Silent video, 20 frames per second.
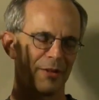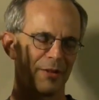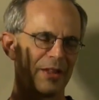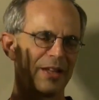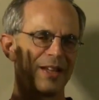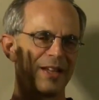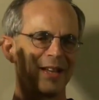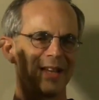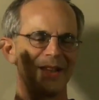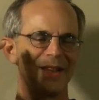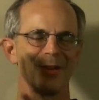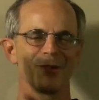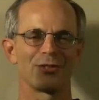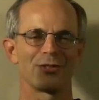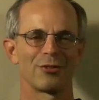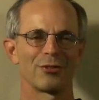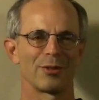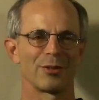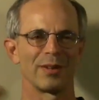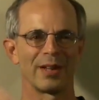I think he
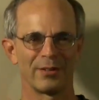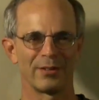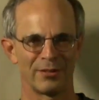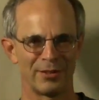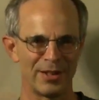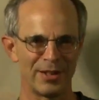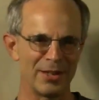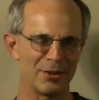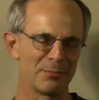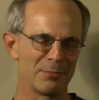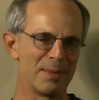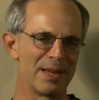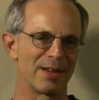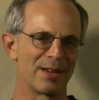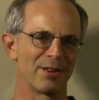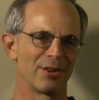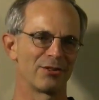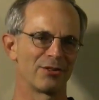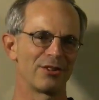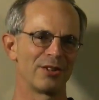used to sort of like tease me
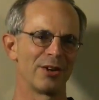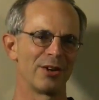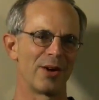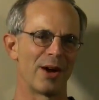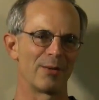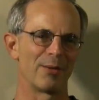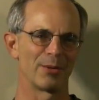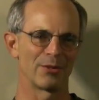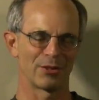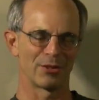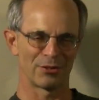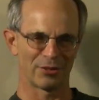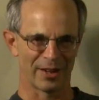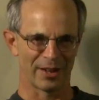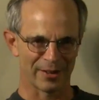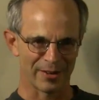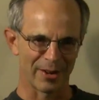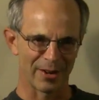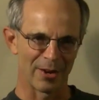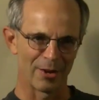because, you know, I was a
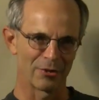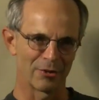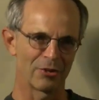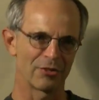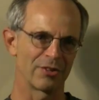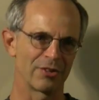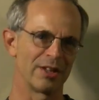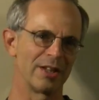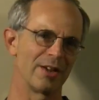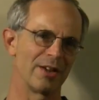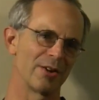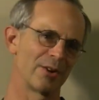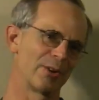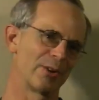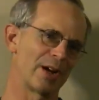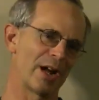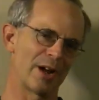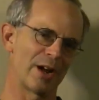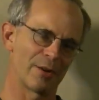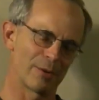psychologist and he
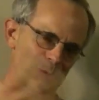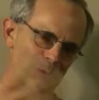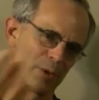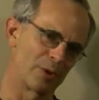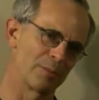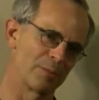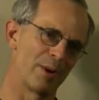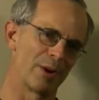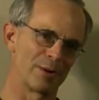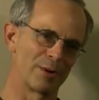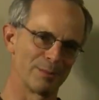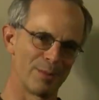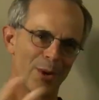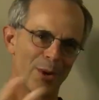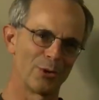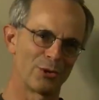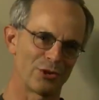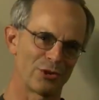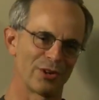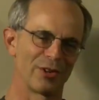heard I wrote about
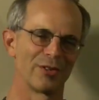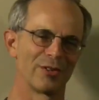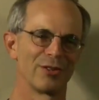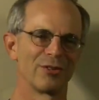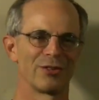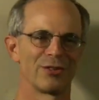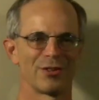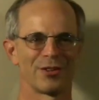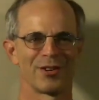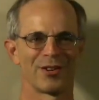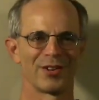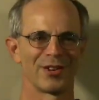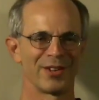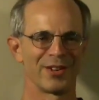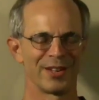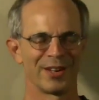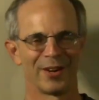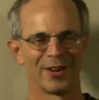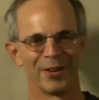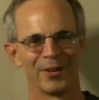emotions, or,
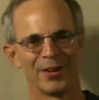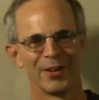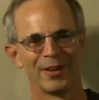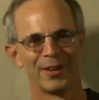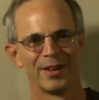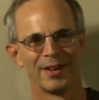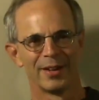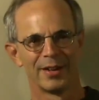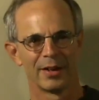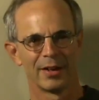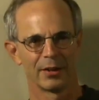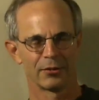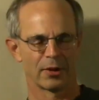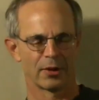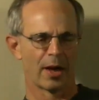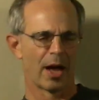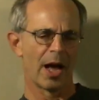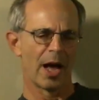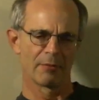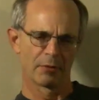you know, he'd
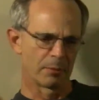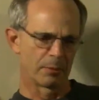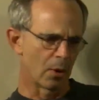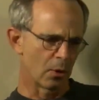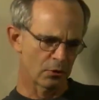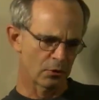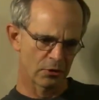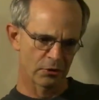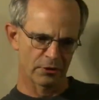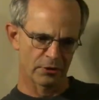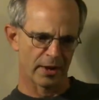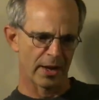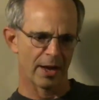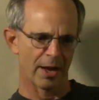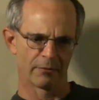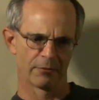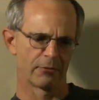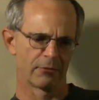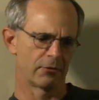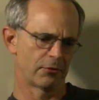say, I have emotions,
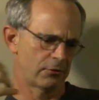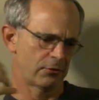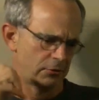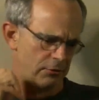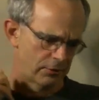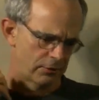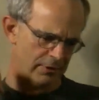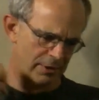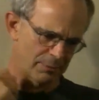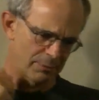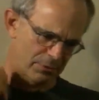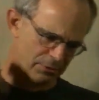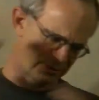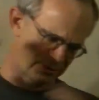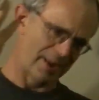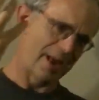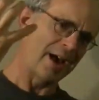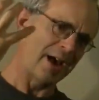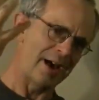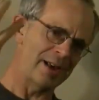I'm
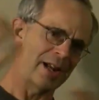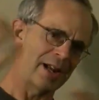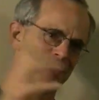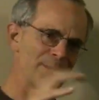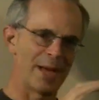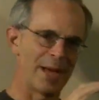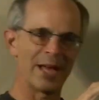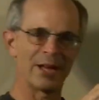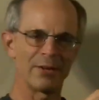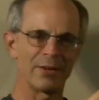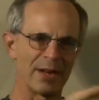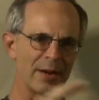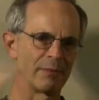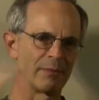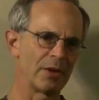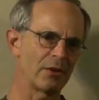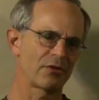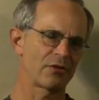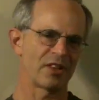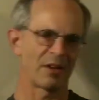sad, I'm angry,
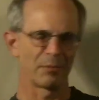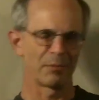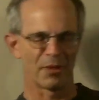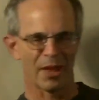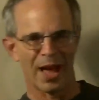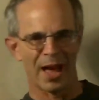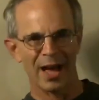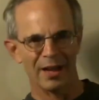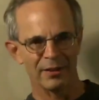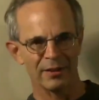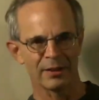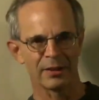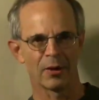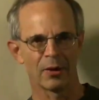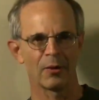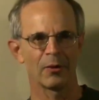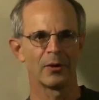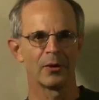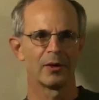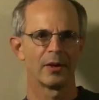I'm this, I'm that, you
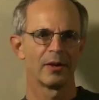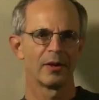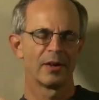know.